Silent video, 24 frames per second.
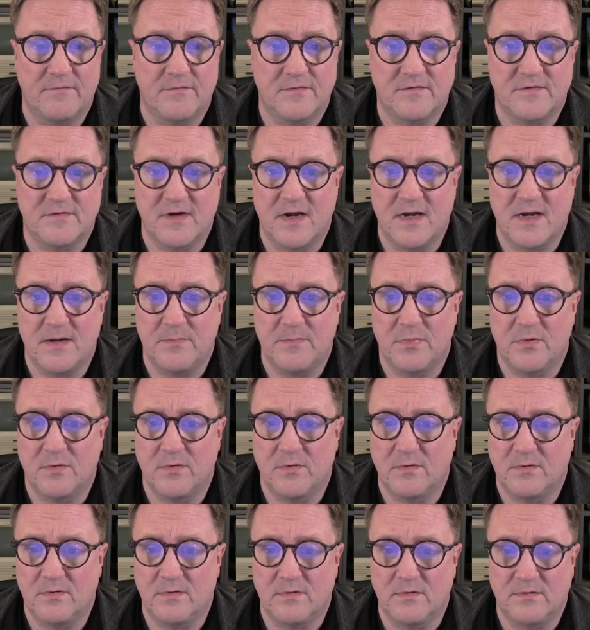
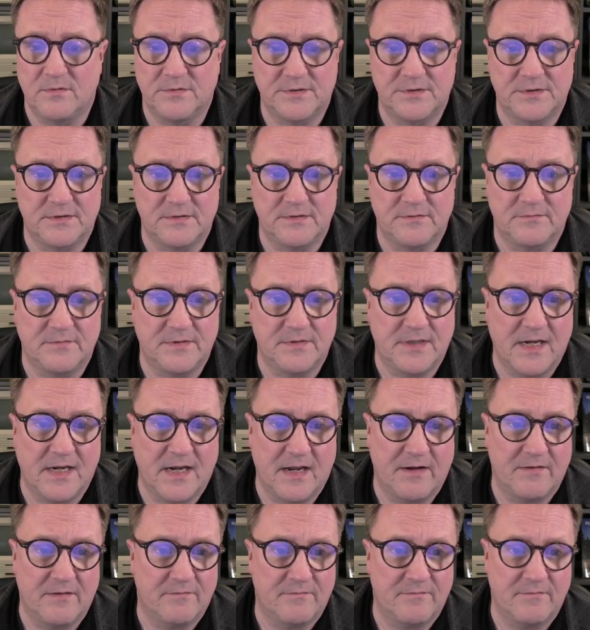tables and we
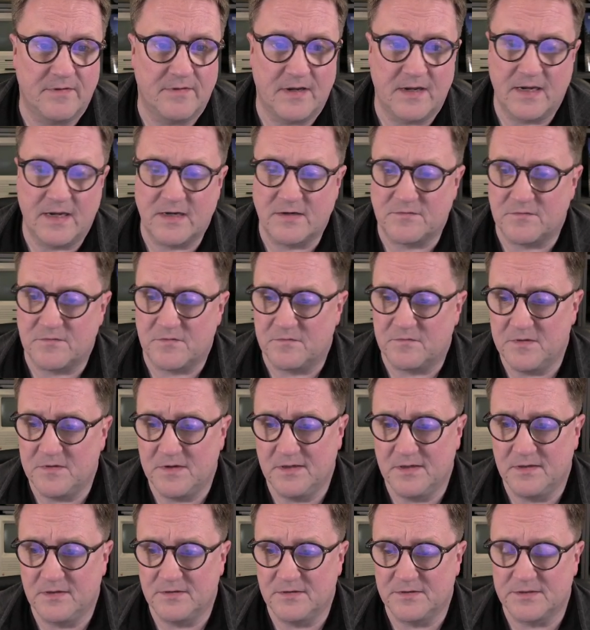have extra
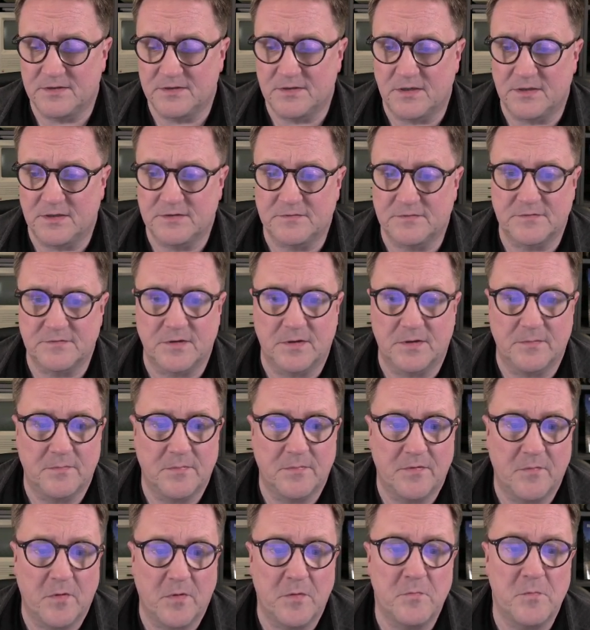fields and lots of stuff.
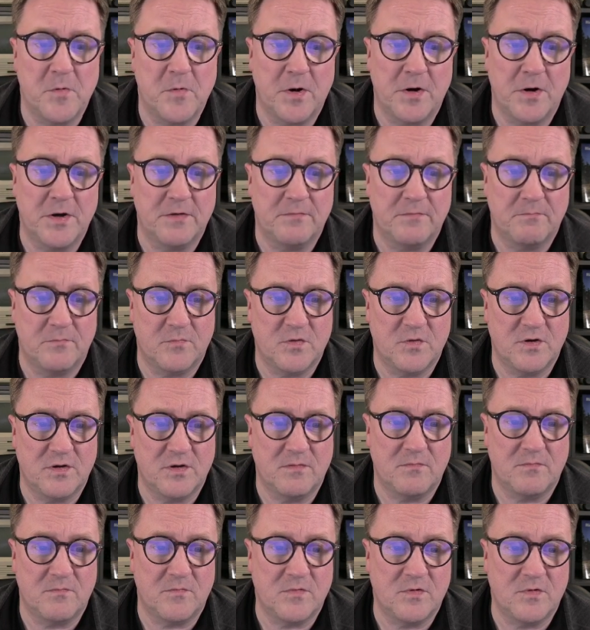But what we want to
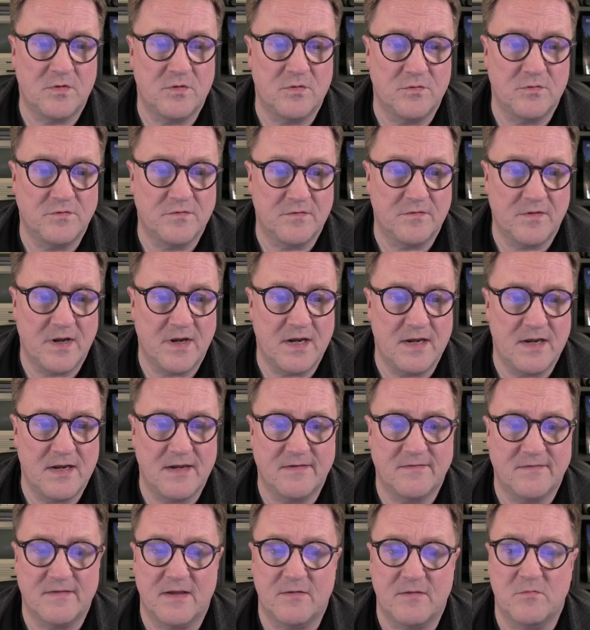do today
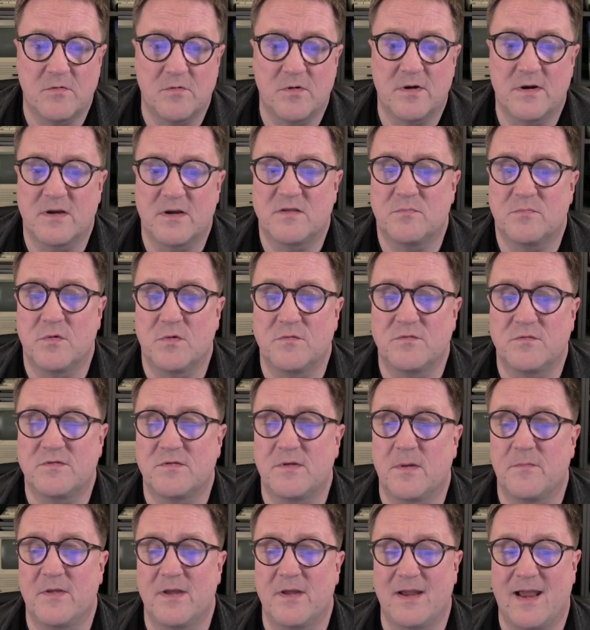is that we want to expose
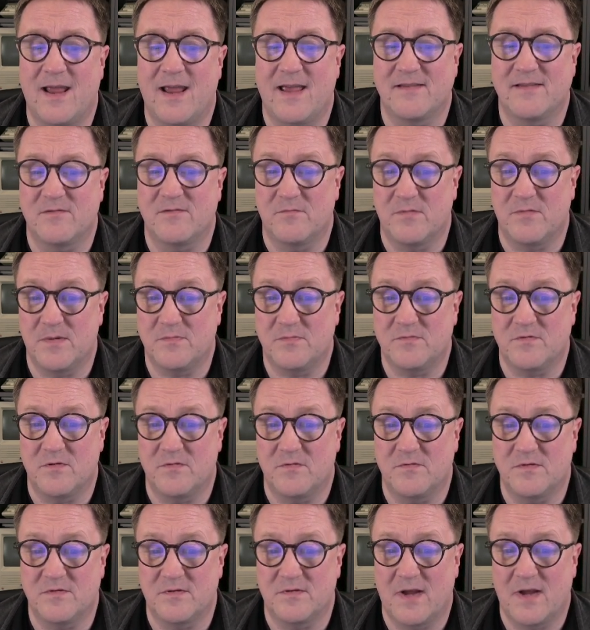something as a web
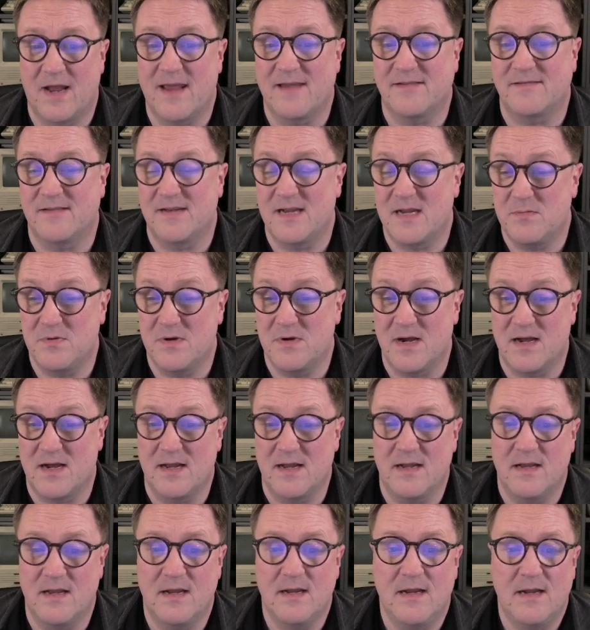service, as an
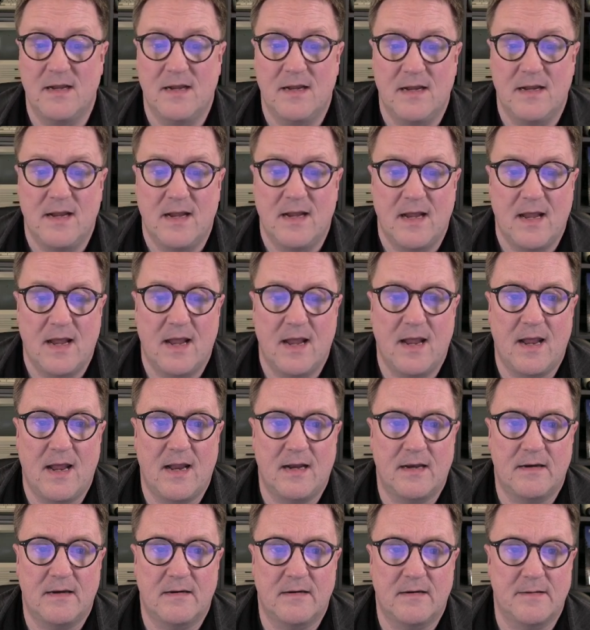API.
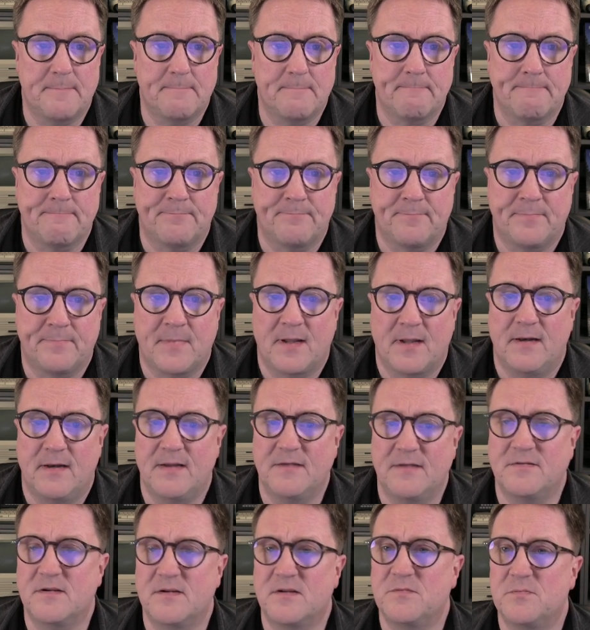And
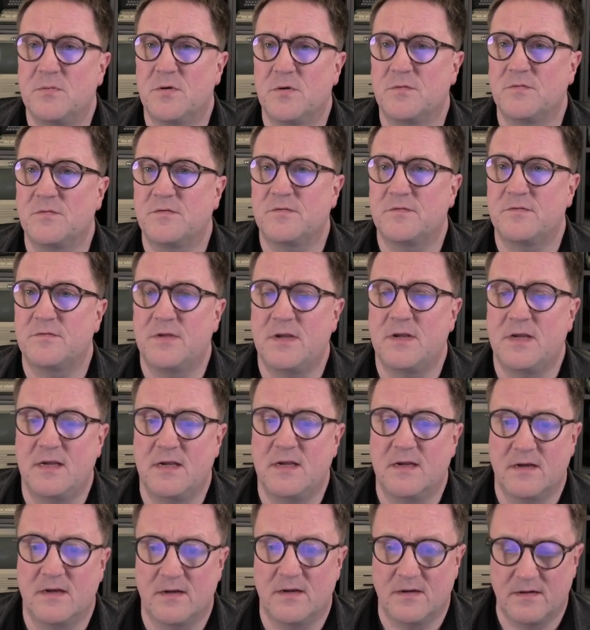let's expose
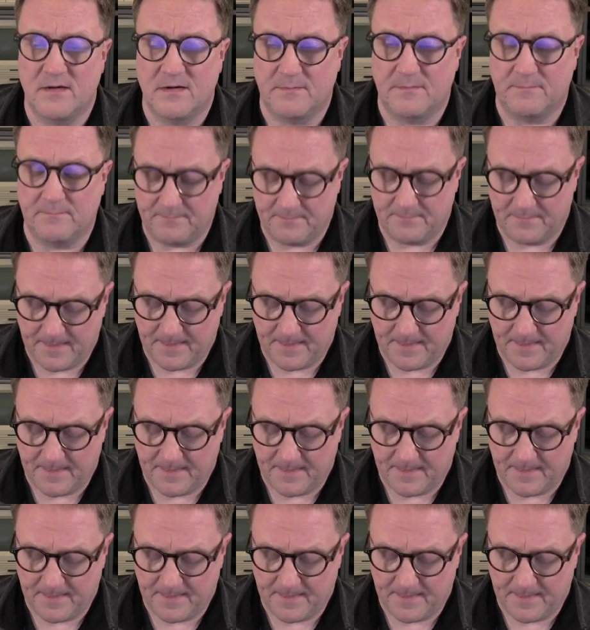the